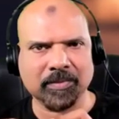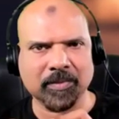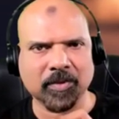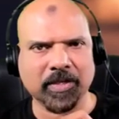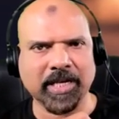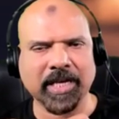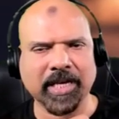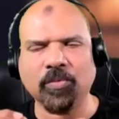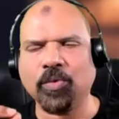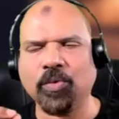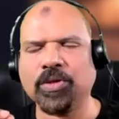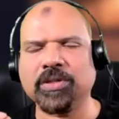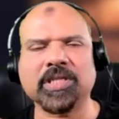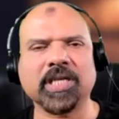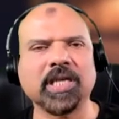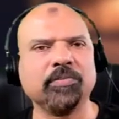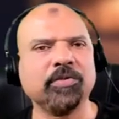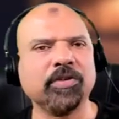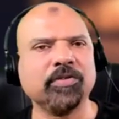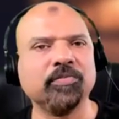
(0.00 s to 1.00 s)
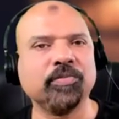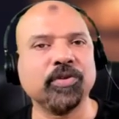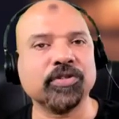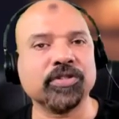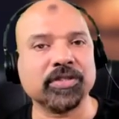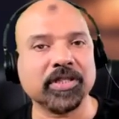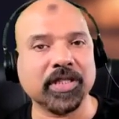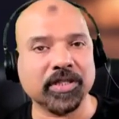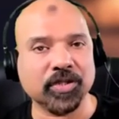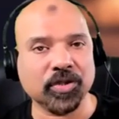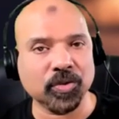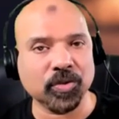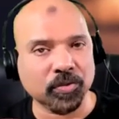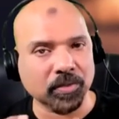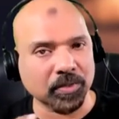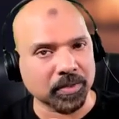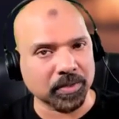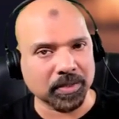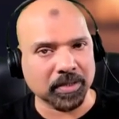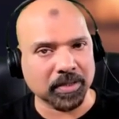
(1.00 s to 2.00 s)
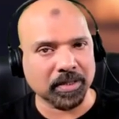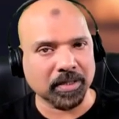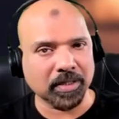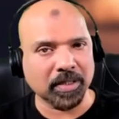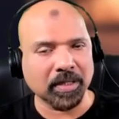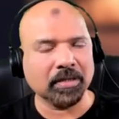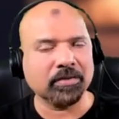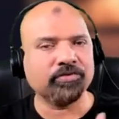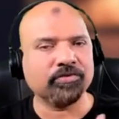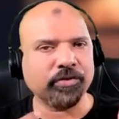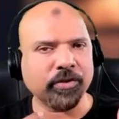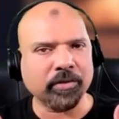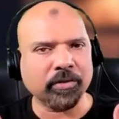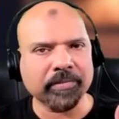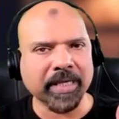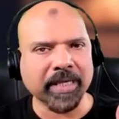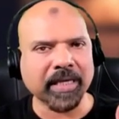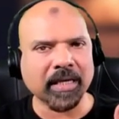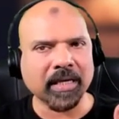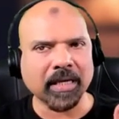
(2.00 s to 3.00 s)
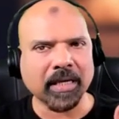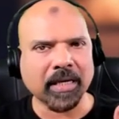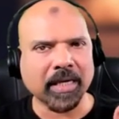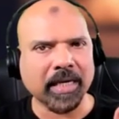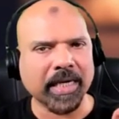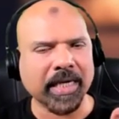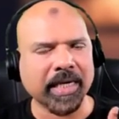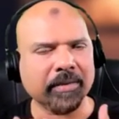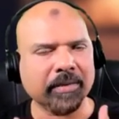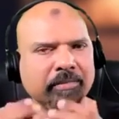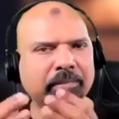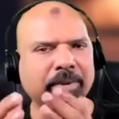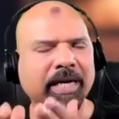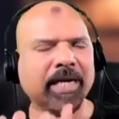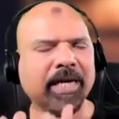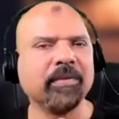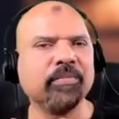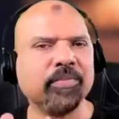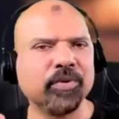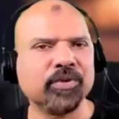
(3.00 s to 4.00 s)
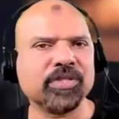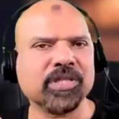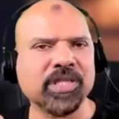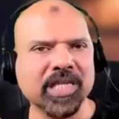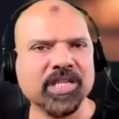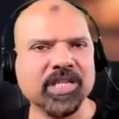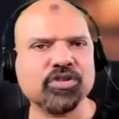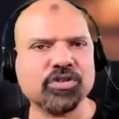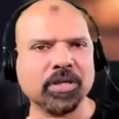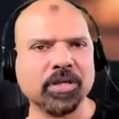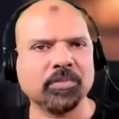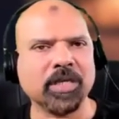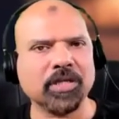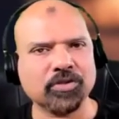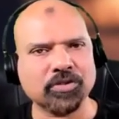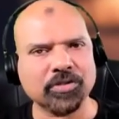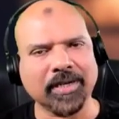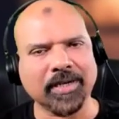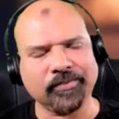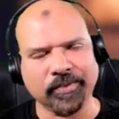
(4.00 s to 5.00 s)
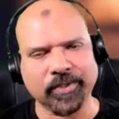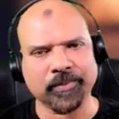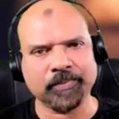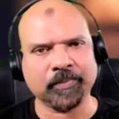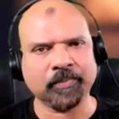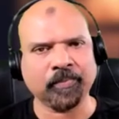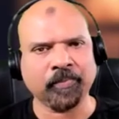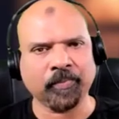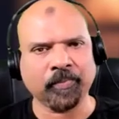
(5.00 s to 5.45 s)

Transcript: Okay, what type of books that you want. For me, I buy books each time I travel.